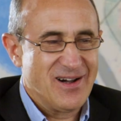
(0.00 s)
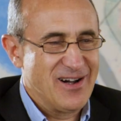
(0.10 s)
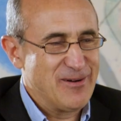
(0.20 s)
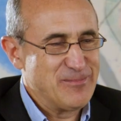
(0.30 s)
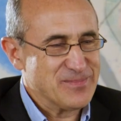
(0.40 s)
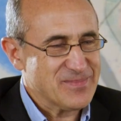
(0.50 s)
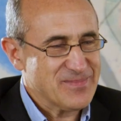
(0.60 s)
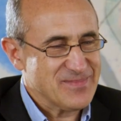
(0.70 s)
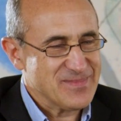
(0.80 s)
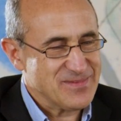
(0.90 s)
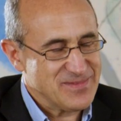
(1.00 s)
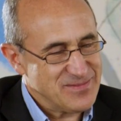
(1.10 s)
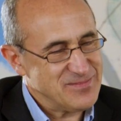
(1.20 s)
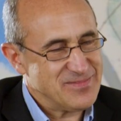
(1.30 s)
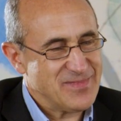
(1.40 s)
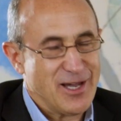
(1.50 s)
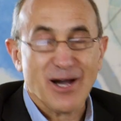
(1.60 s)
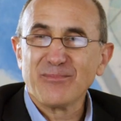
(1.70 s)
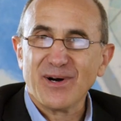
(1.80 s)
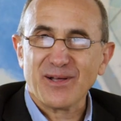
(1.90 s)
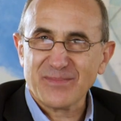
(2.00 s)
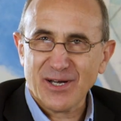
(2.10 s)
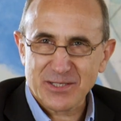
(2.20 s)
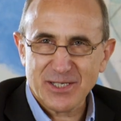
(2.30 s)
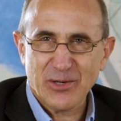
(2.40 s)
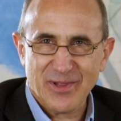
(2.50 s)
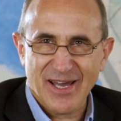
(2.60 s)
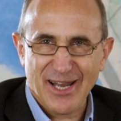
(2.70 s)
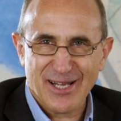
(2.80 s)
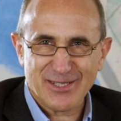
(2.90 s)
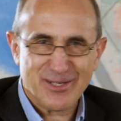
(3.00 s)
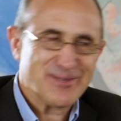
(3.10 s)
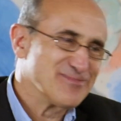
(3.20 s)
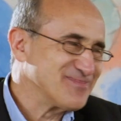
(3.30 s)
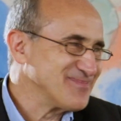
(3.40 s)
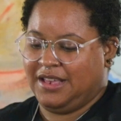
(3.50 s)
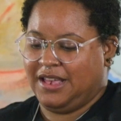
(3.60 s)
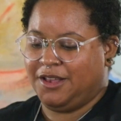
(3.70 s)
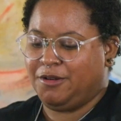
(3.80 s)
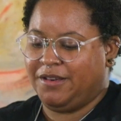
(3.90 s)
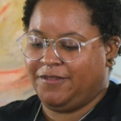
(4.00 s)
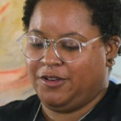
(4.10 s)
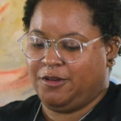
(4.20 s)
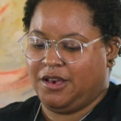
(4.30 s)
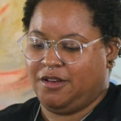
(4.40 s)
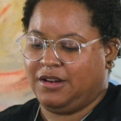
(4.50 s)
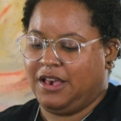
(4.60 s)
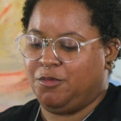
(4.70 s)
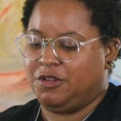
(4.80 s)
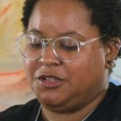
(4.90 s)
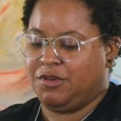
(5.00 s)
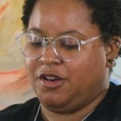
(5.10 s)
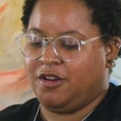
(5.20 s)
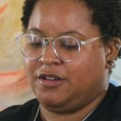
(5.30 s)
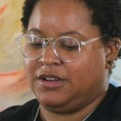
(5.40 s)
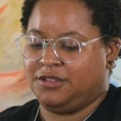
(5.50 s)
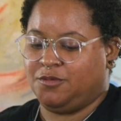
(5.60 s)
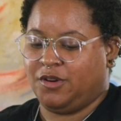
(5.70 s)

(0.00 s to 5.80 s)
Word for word: Um, yeah, I'll, I'll stick with that answer. How do I figure out how much my art is